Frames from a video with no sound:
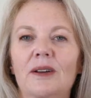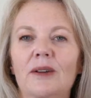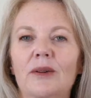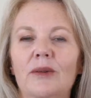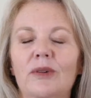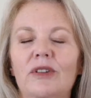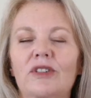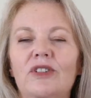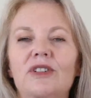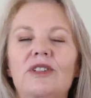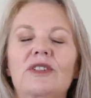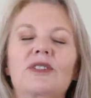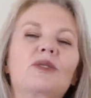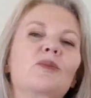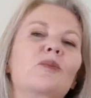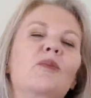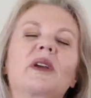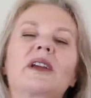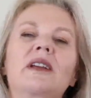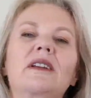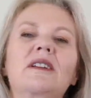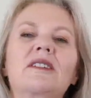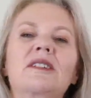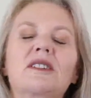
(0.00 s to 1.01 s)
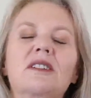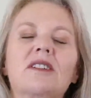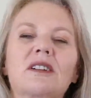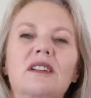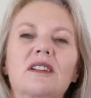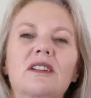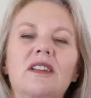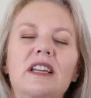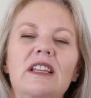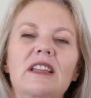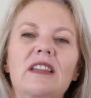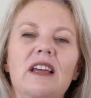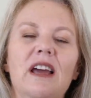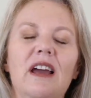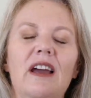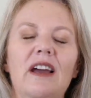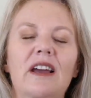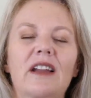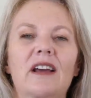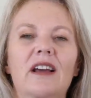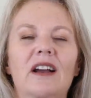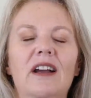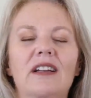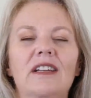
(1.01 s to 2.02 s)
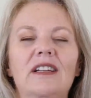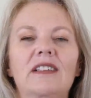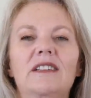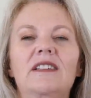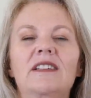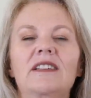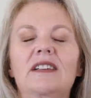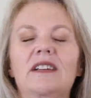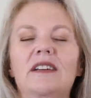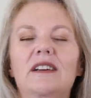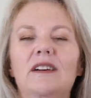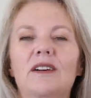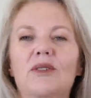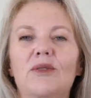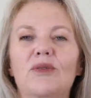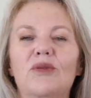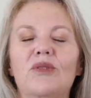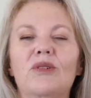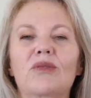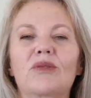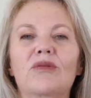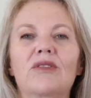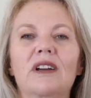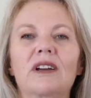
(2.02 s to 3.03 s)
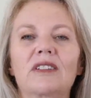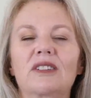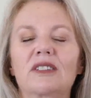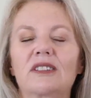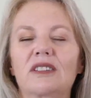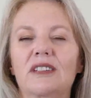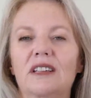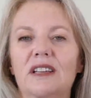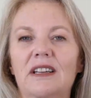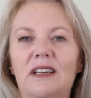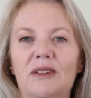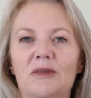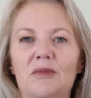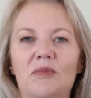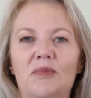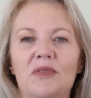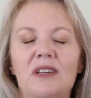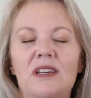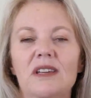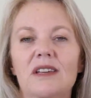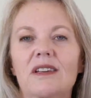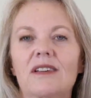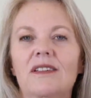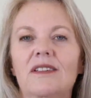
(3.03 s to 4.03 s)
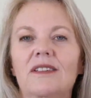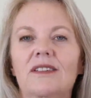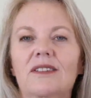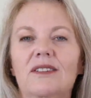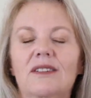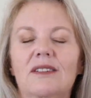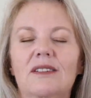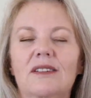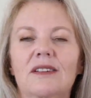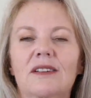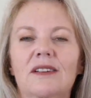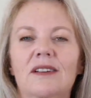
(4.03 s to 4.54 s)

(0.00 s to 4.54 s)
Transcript: which is basically that idea of we're resting in peace.